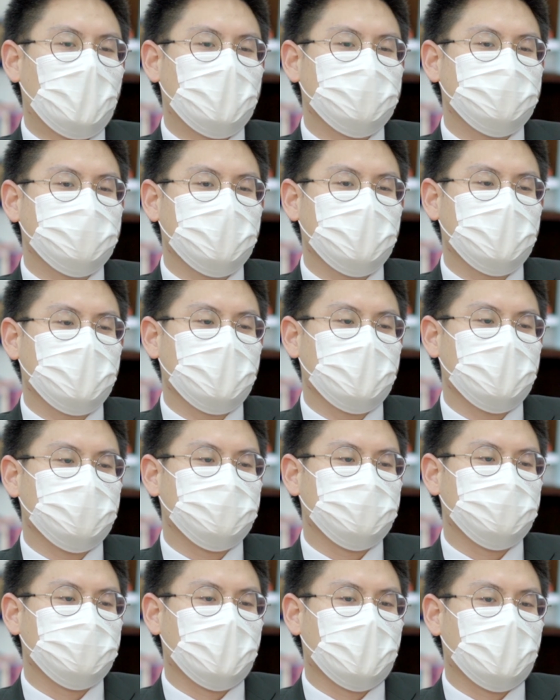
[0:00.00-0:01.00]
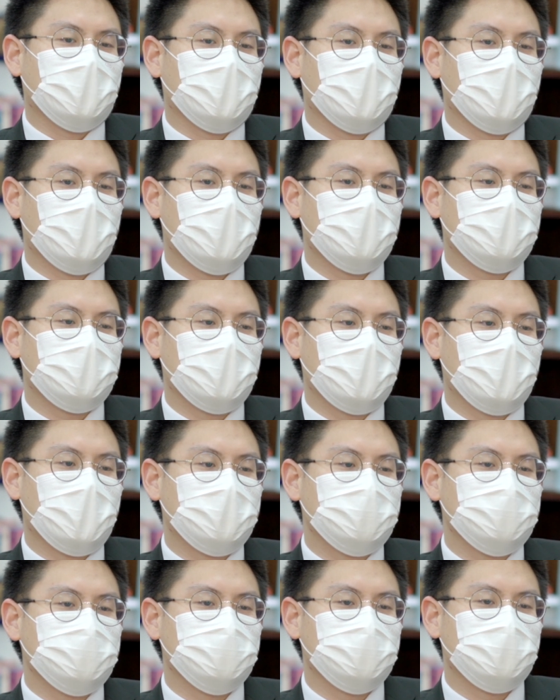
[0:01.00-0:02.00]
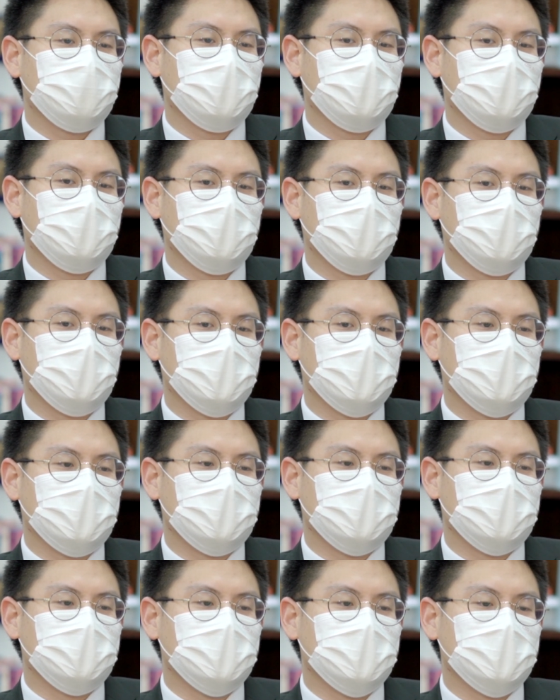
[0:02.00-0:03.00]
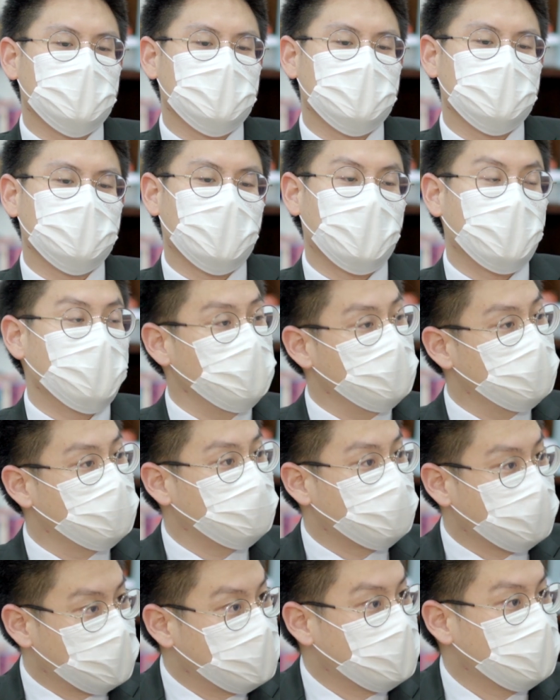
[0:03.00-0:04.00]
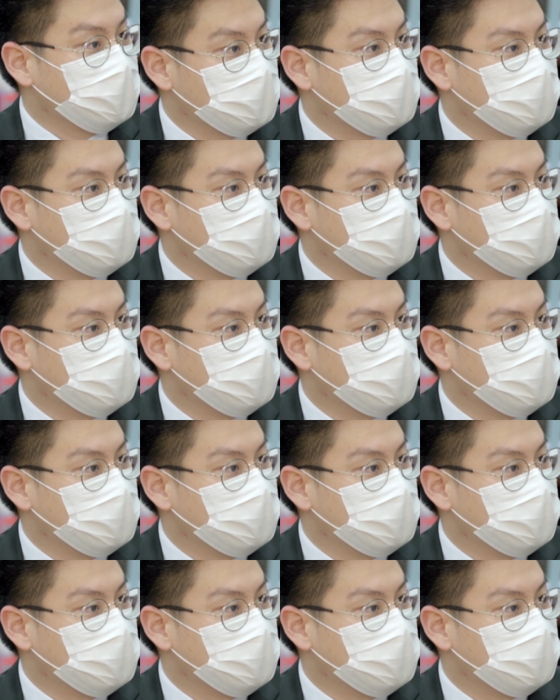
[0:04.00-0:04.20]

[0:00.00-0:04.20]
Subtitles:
I think it's additional help for them.